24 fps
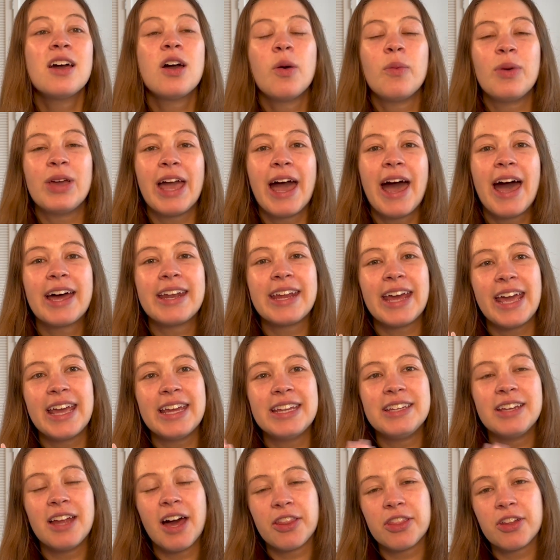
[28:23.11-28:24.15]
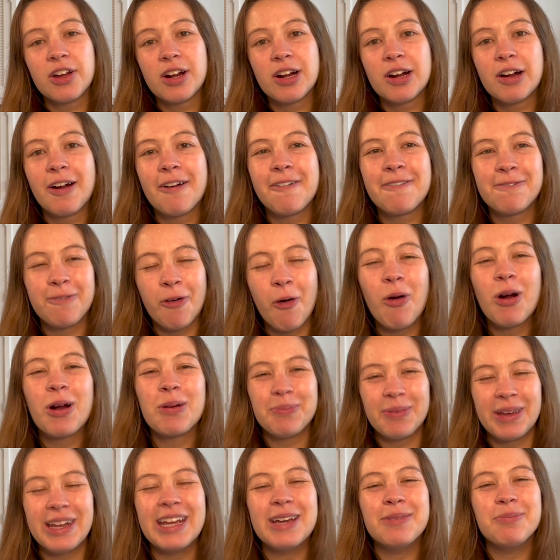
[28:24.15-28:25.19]
We had another
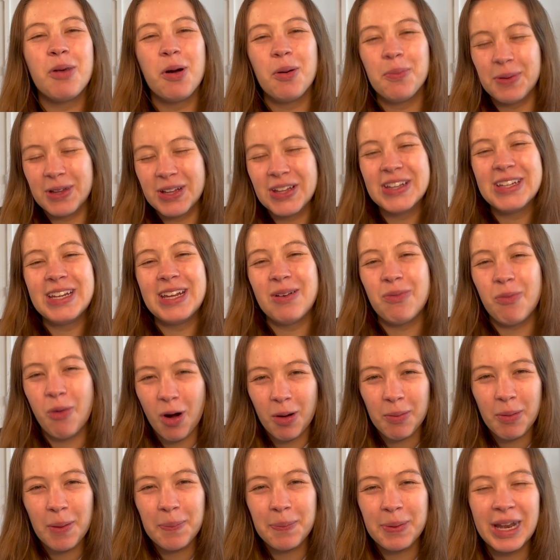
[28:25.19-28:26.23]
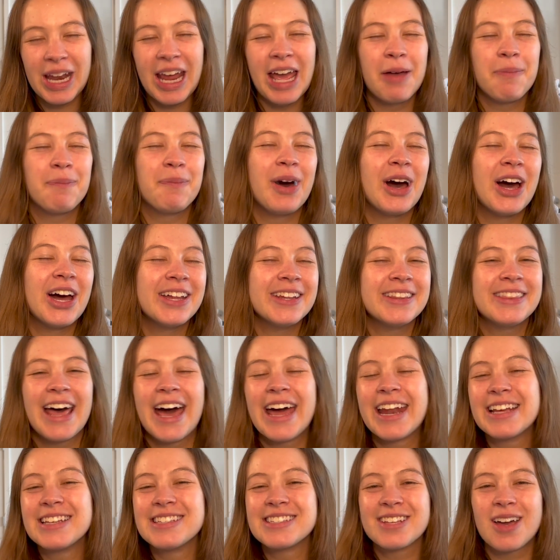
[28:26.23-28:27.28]
4-minute mobility warm up in it, but that
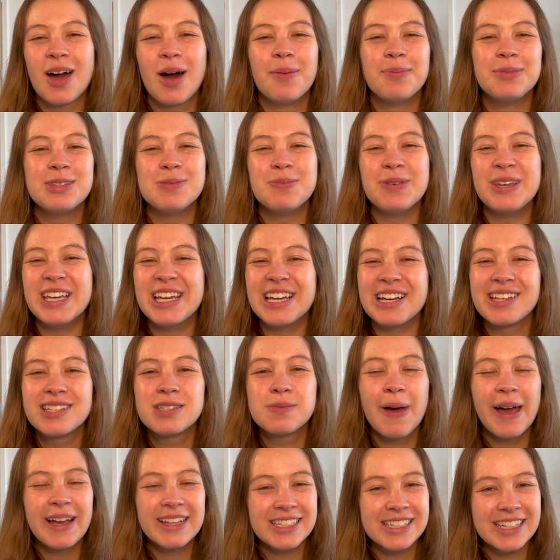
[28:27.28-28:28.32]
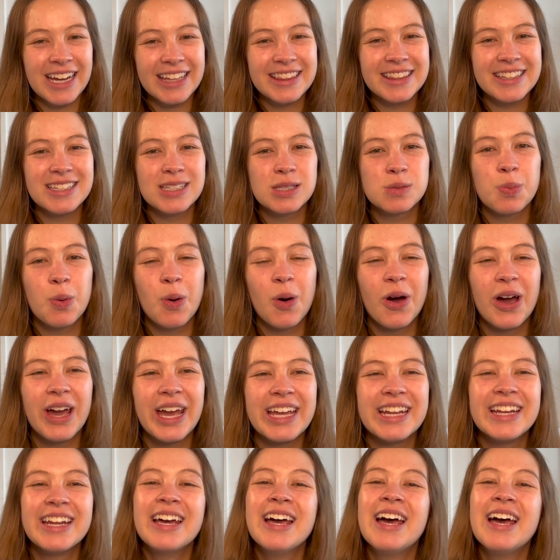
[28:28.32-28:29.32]
has come to be expected at this point.